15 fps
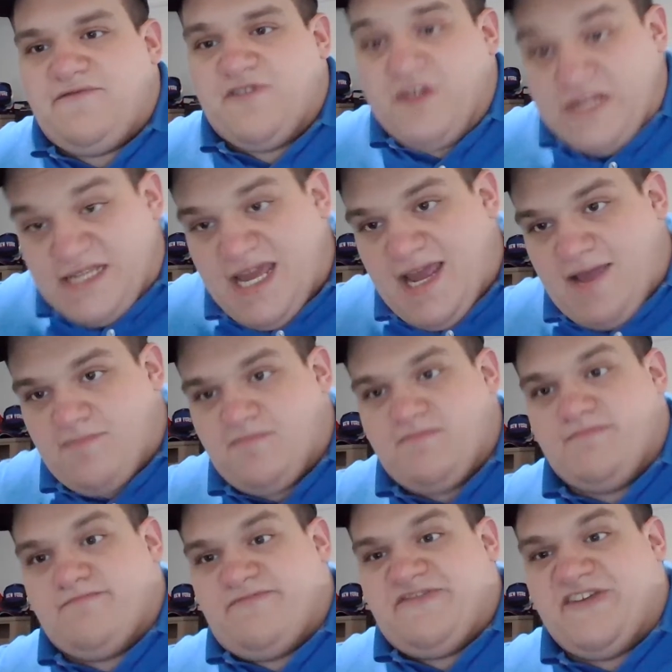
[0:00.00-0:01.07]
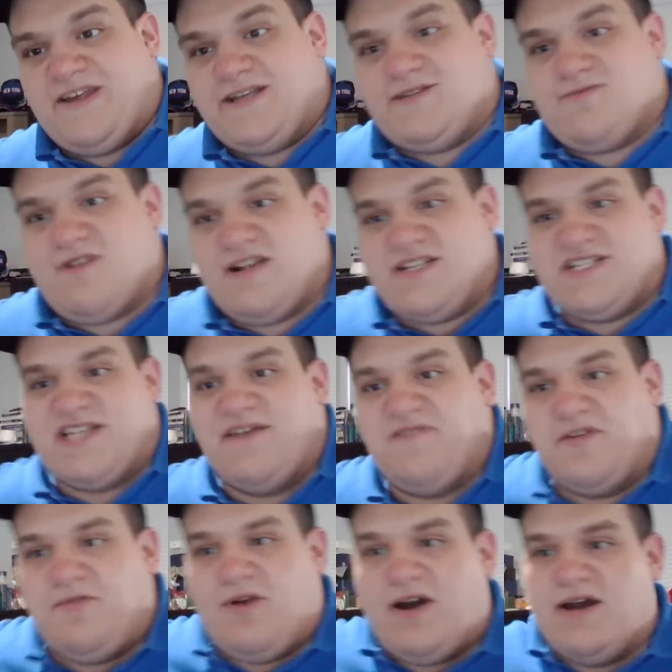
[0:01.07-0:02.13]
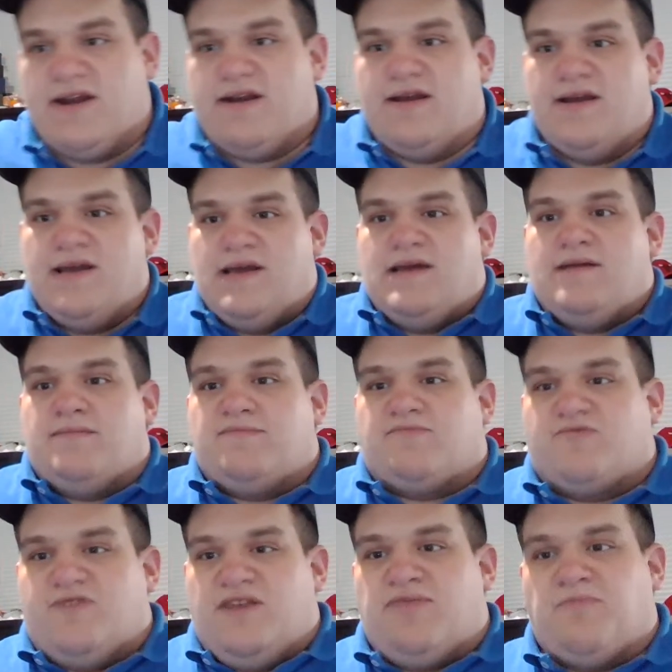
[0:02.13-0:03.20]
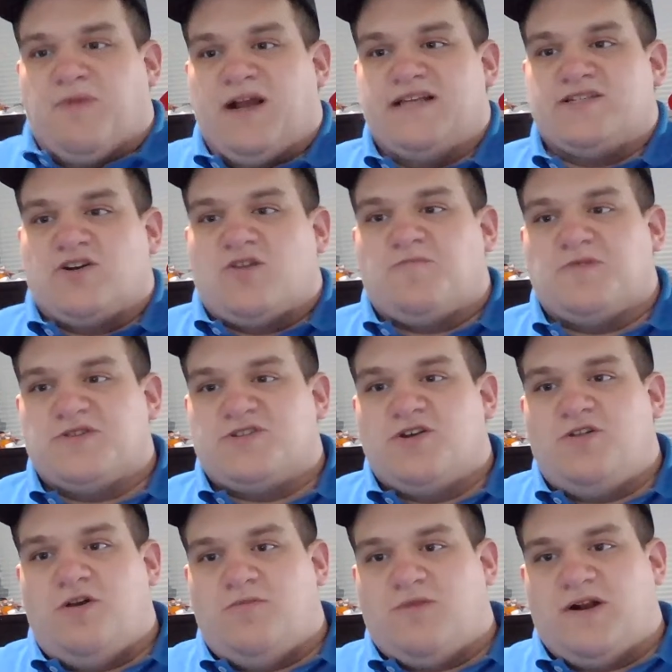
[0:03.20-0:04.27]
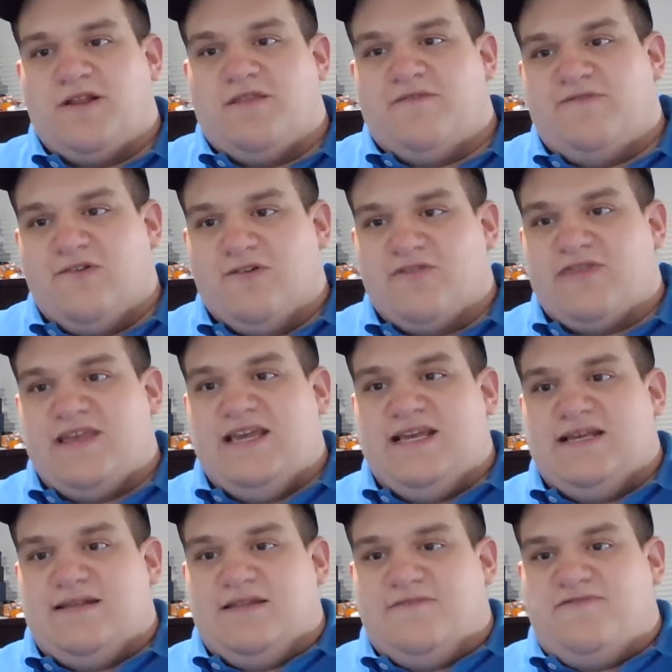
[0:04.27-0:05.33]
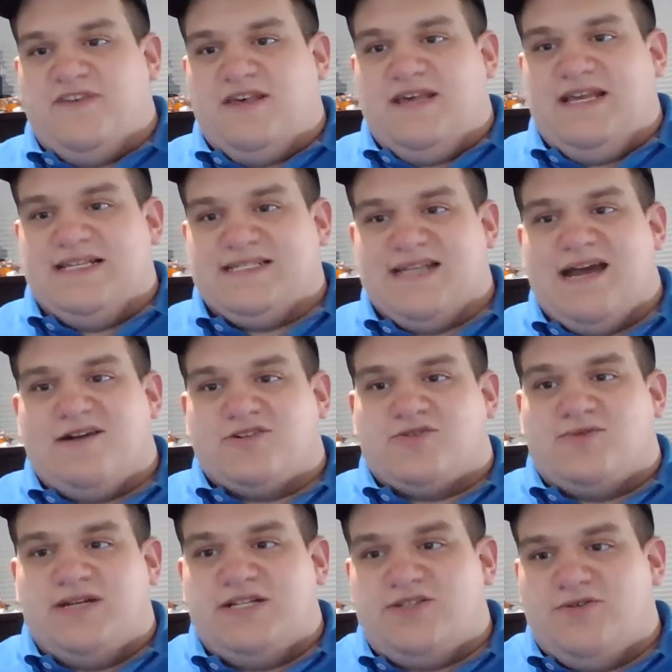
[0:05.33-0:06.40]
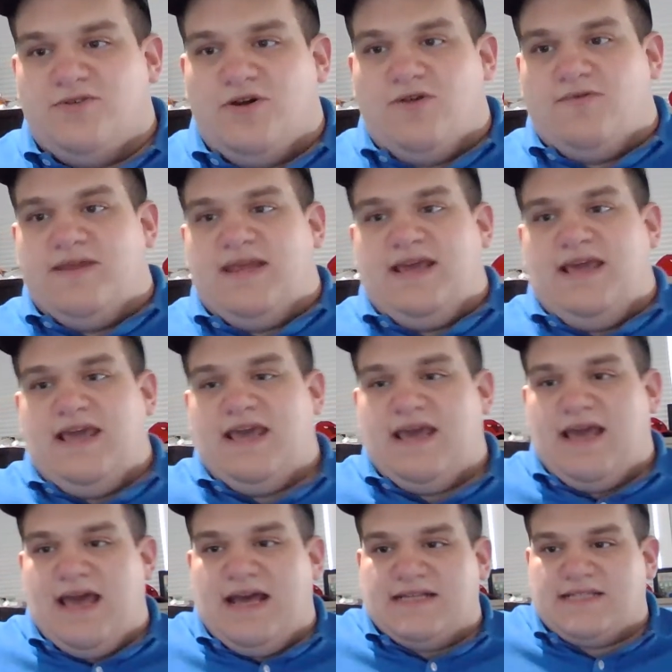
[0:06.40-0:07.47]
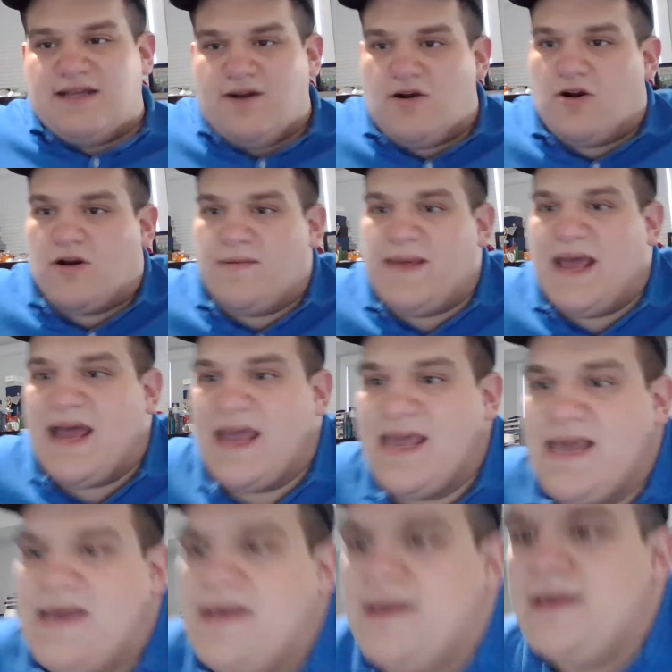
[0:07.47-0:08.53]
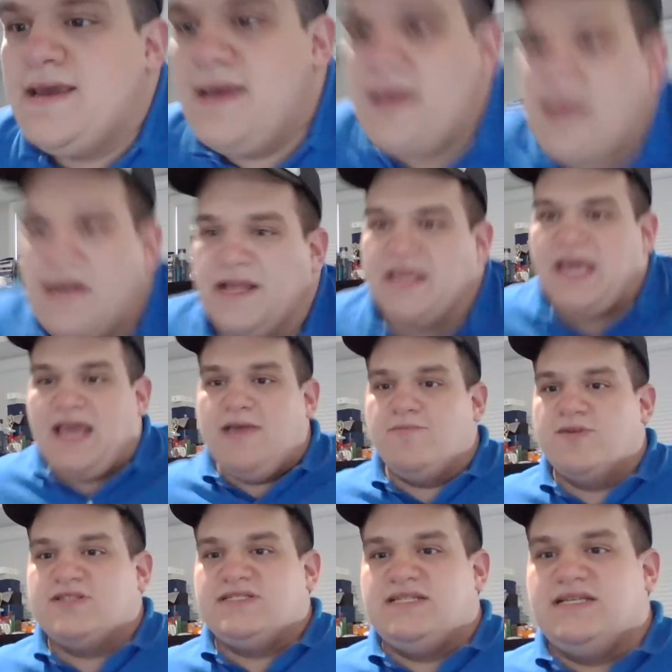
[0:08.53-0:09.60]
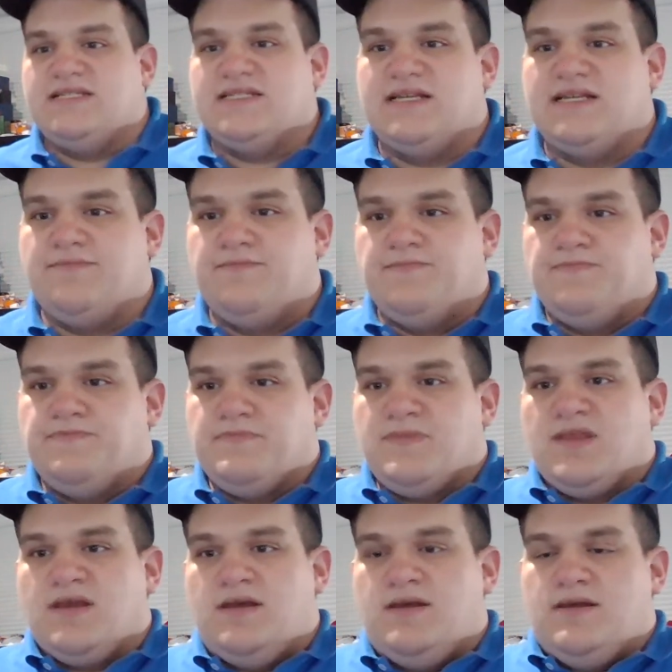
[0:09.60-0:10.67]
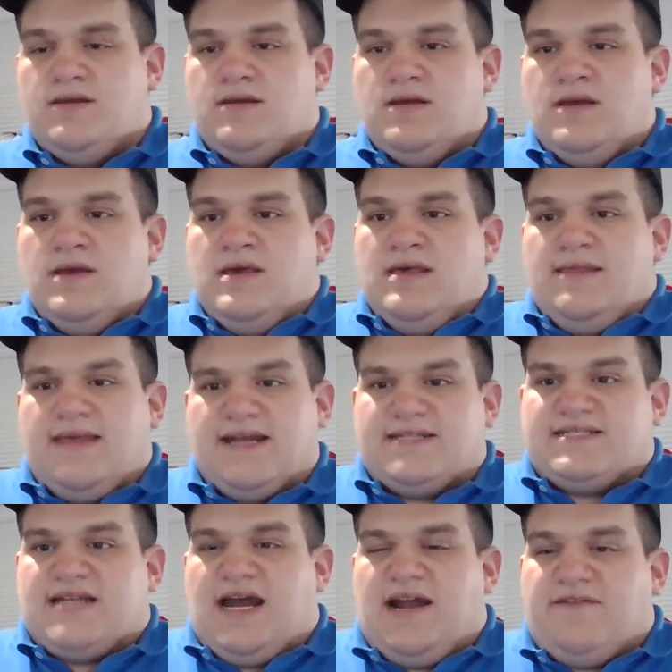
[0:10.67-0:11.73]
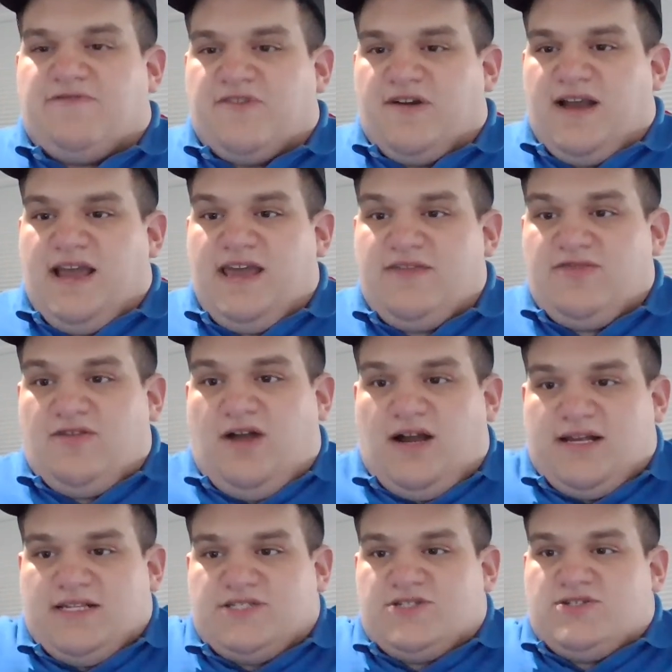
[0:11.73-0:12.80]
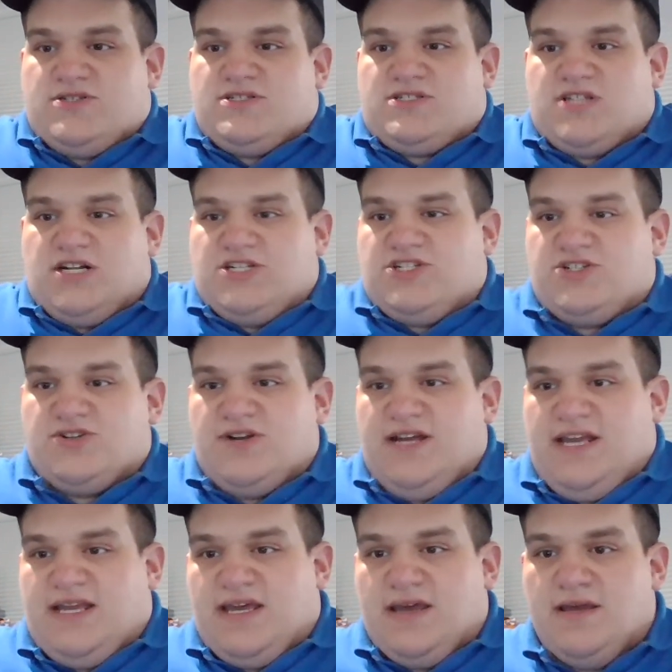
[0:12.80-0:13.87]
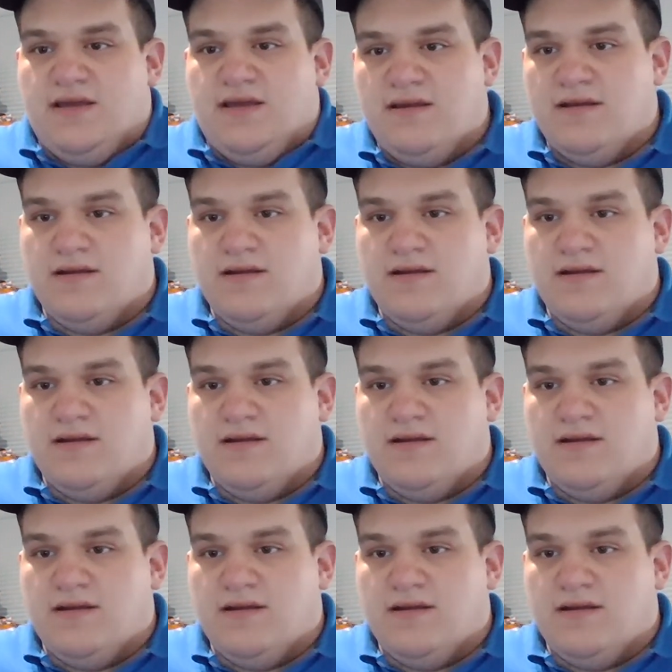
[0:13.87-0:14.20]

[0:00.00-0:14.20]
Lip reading: First game, Phillies won 7-1 with Bryce Harper solo home run in the 4th. The Philly is now 22-0 when he has an RBI in a game this season. That's tied for 8th longest such streak